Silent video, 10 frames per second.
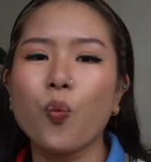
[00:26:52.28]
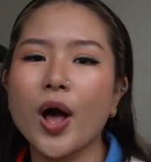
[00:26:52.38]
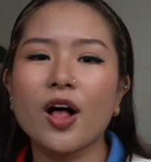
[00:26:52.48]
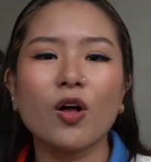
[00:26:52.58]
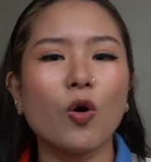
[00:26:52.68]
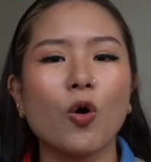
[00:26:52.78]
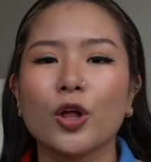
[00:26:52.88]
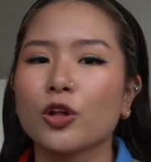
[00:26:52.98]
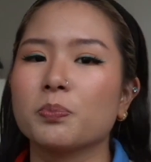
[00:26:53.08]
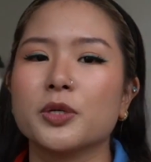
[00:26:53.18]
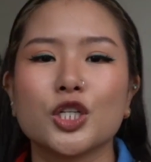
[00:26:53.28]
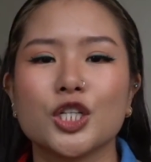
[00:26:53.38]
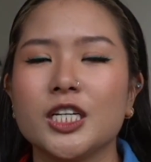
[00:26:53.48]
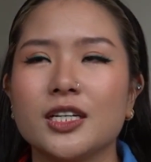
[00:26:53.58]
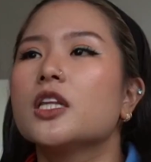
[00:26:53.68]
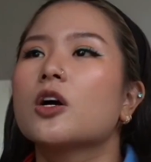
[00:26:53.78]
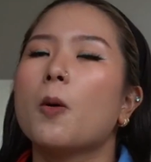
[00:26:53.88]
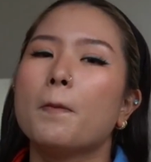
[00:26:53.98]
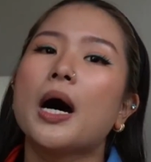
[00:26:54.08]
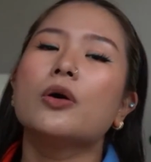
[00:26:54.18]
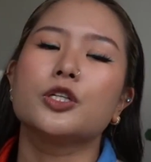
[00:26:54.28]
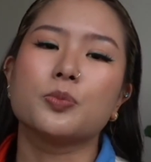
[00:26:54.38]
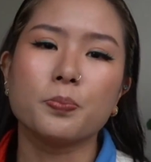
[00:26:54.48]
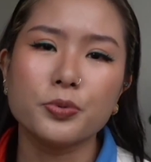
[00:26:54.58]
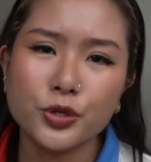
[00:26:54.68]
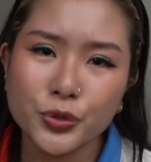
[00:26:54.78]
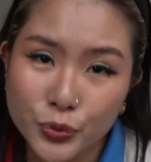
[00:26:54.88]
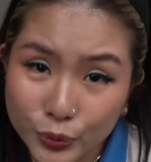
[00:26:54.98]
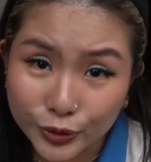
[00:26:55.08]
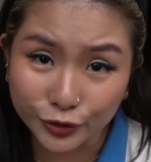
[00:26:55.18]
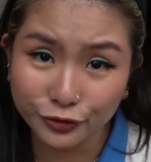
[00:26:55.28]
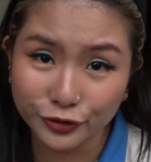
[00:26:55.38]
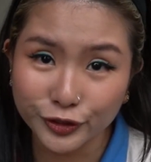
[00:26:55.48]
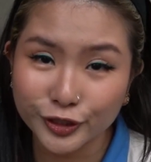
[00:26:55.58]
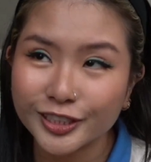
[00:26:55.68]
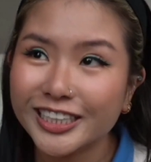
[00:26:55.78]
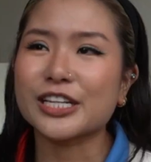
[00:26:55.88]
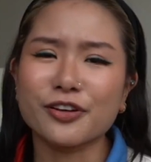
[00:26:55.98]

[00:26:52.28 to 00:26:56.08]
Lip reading: well oiled machine. The compound is beautiful.